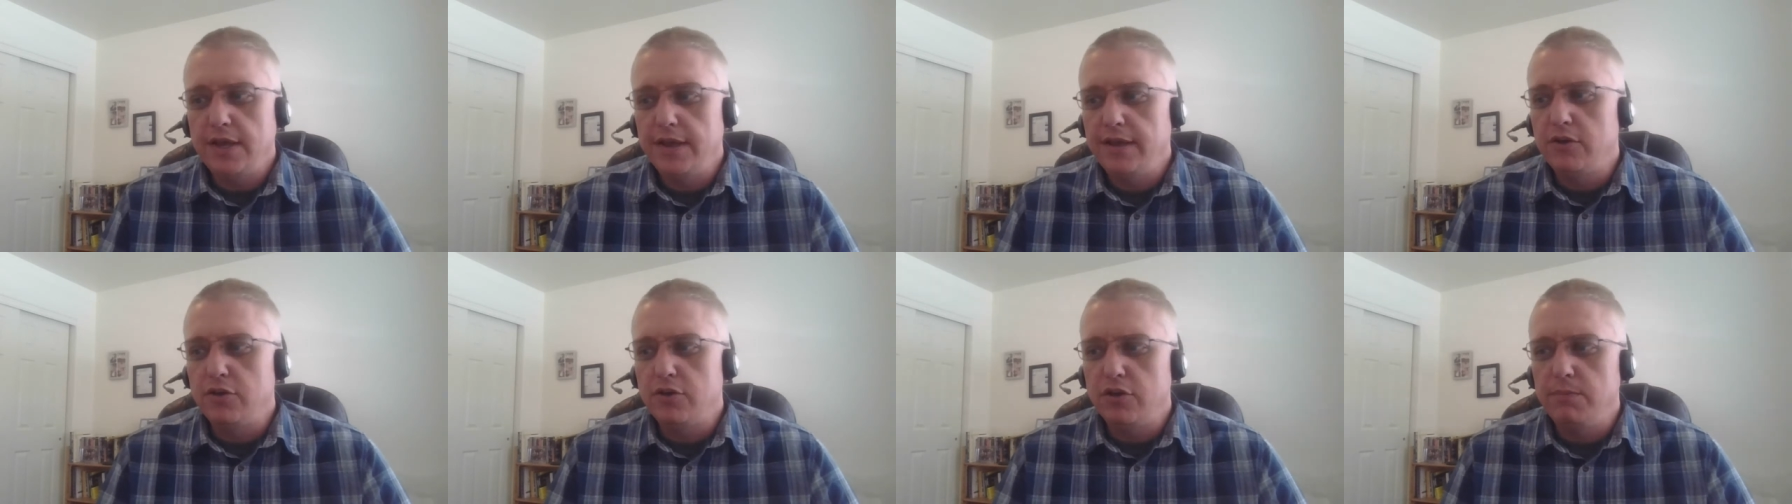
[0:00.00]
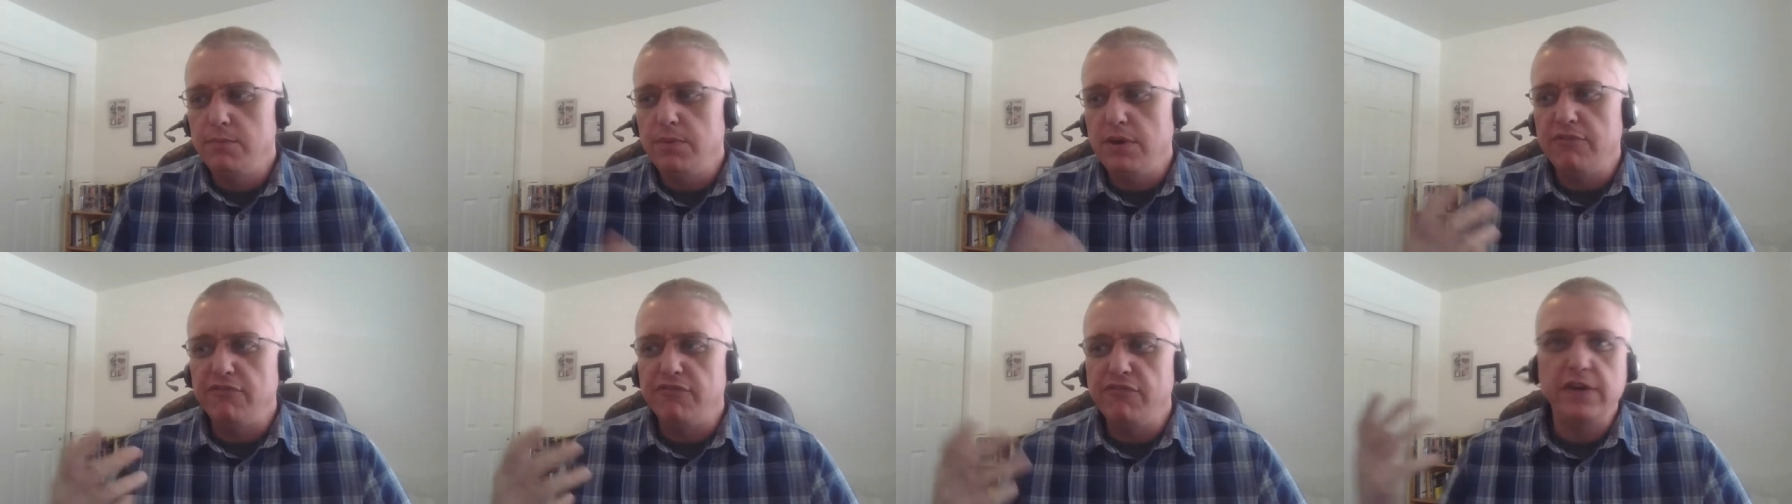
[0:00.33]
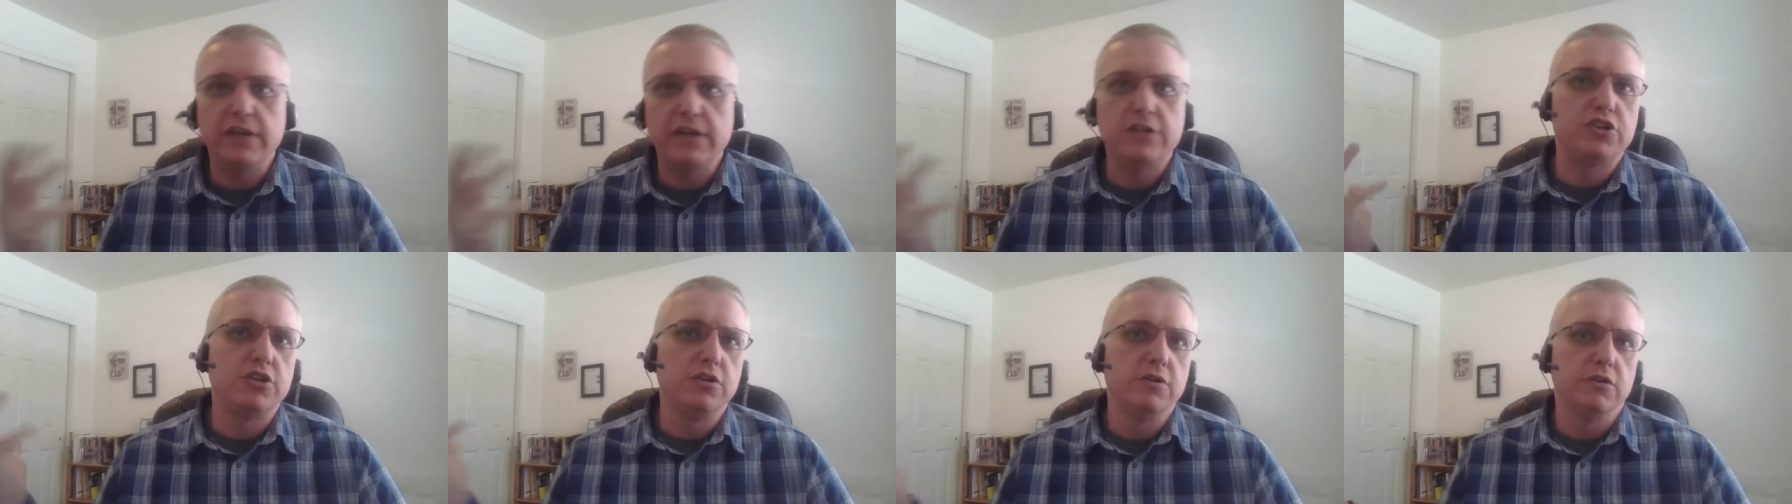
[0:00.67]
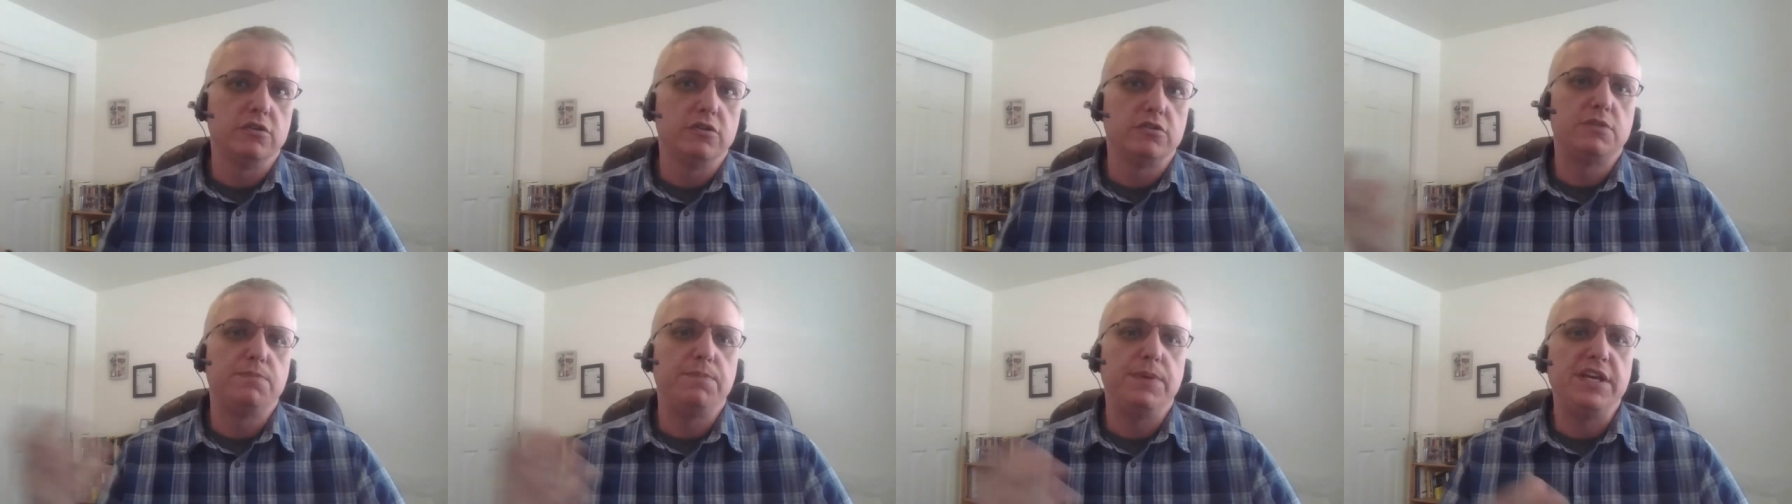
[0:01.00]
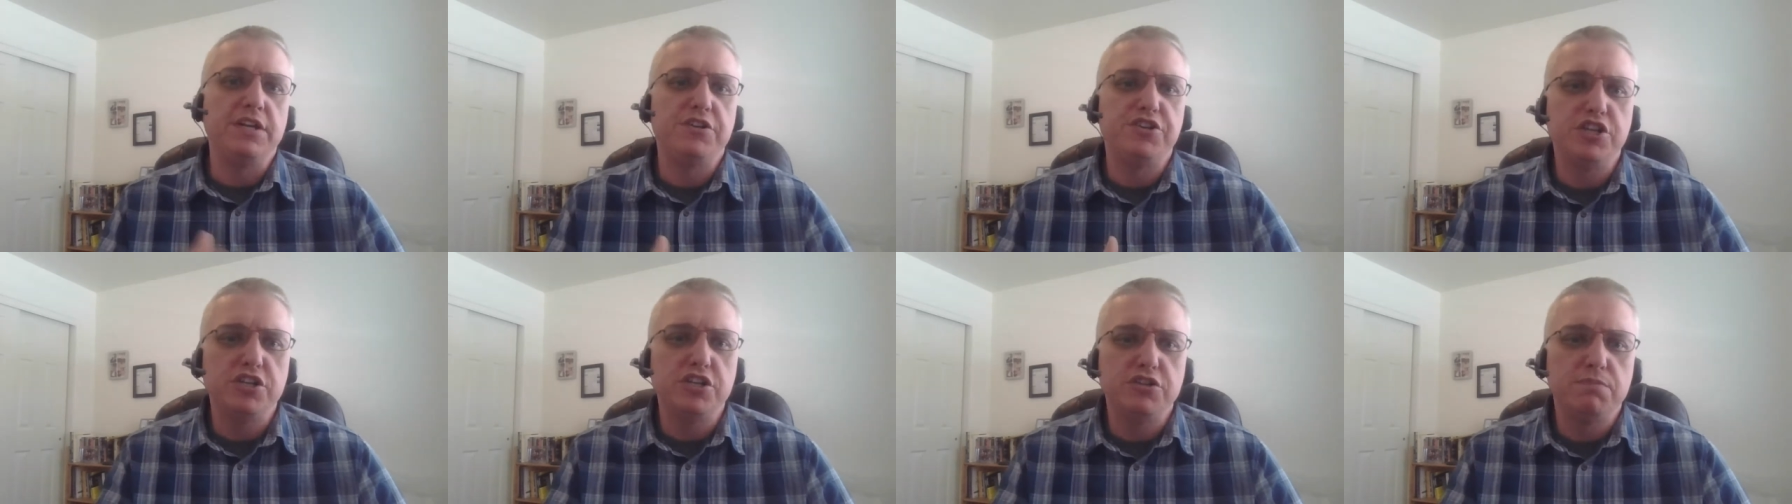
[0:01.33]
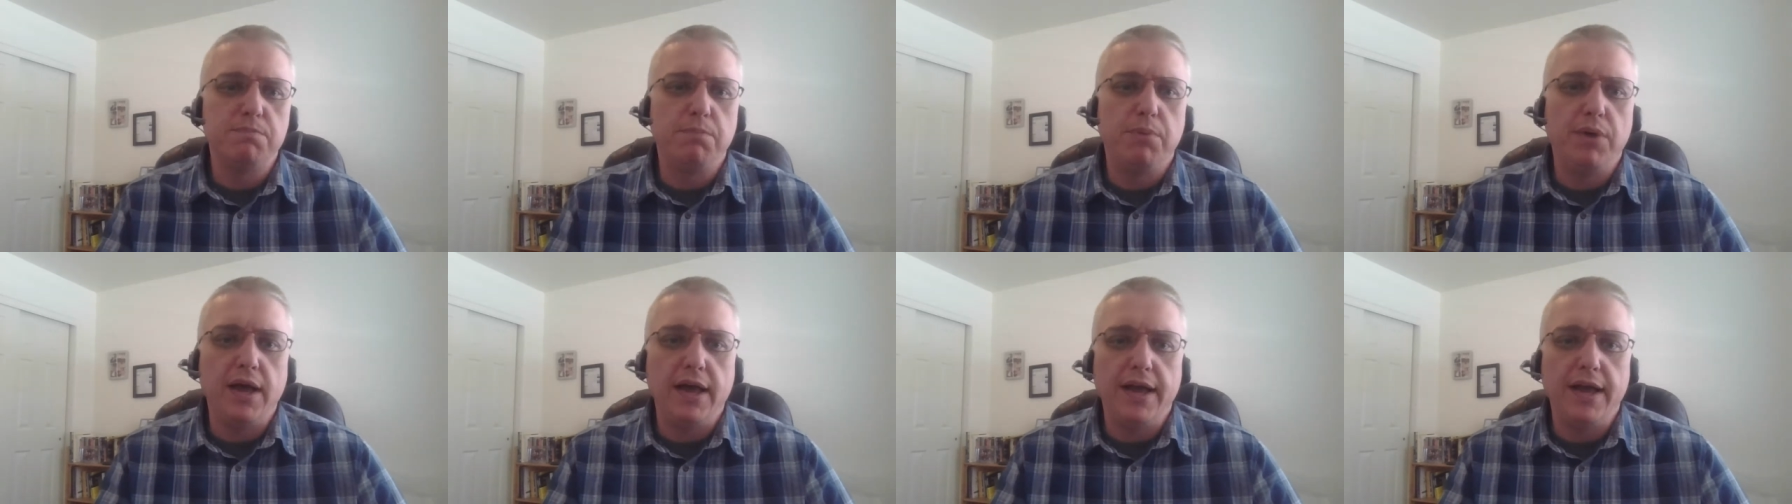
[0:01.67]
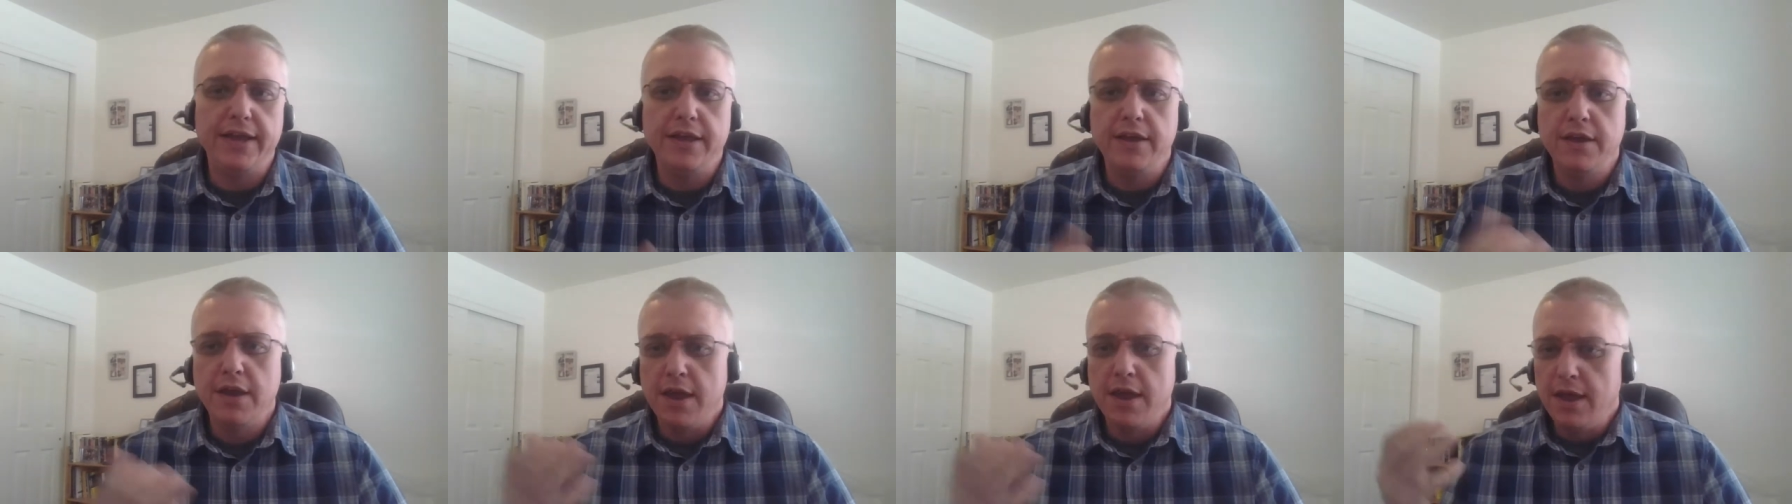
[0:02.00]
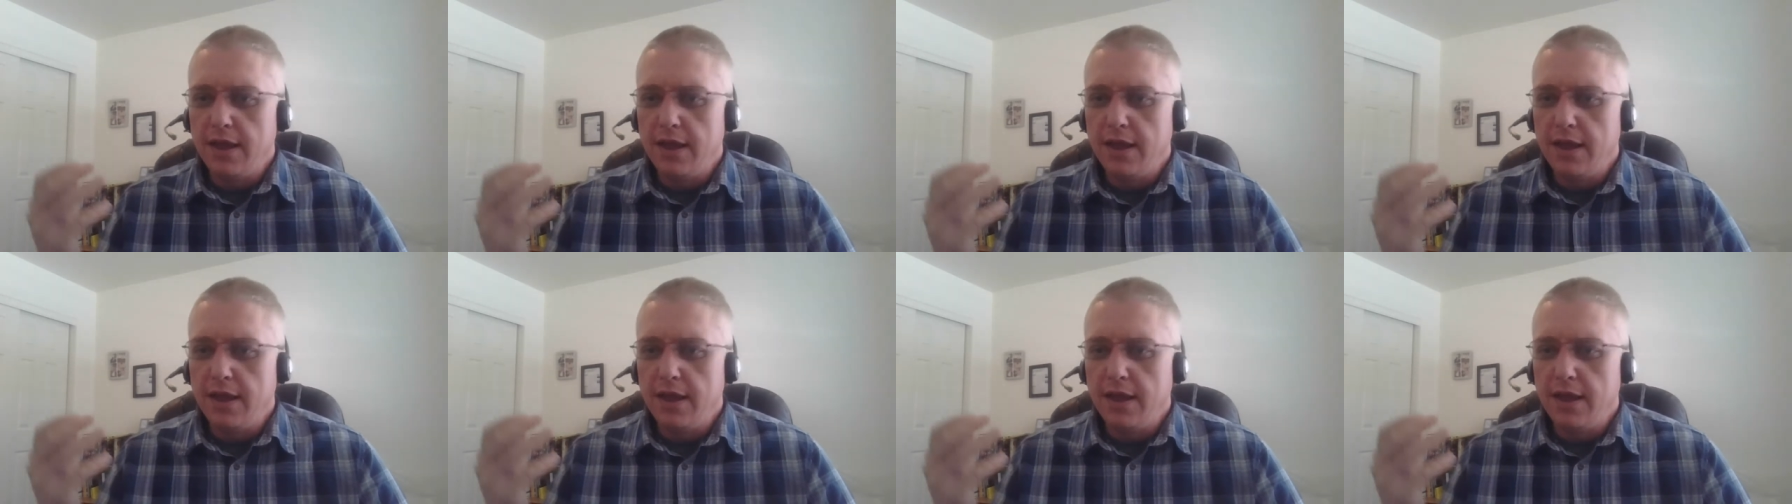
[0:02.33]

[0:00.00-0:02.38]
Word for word: it could be fictional speeches by